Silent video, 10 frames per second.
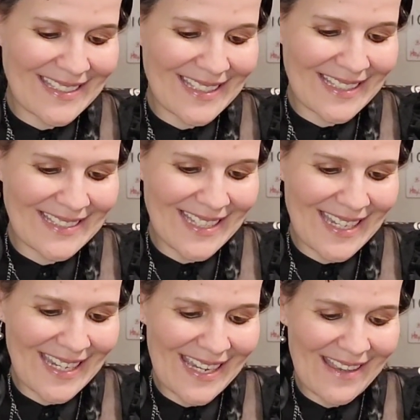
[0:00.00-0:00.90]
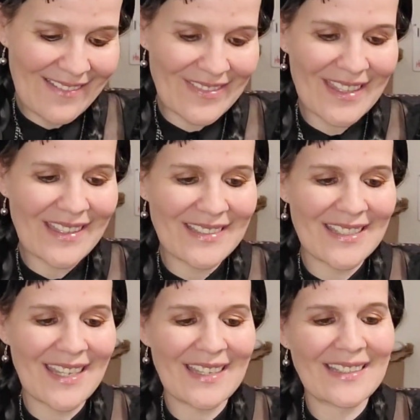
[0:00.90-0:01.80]
the Day of the
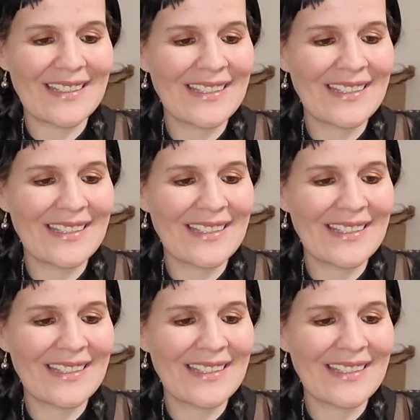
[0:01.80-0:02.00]
Dead.